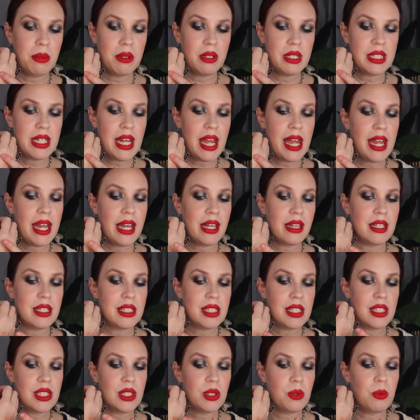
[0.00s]
but dang,
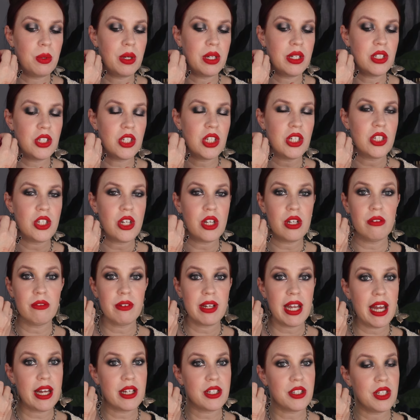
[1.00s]
this is the one she should have
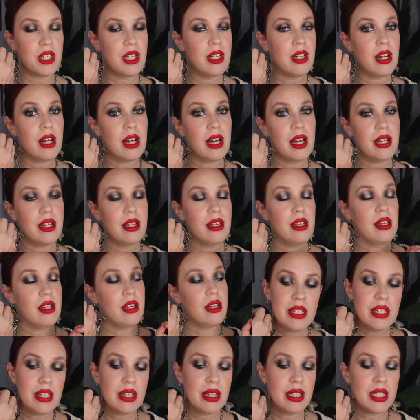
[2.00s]
cashed in on.
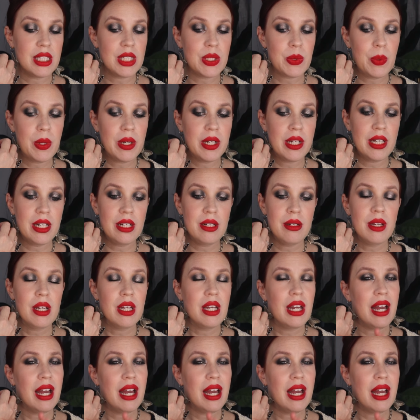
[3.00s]
This one.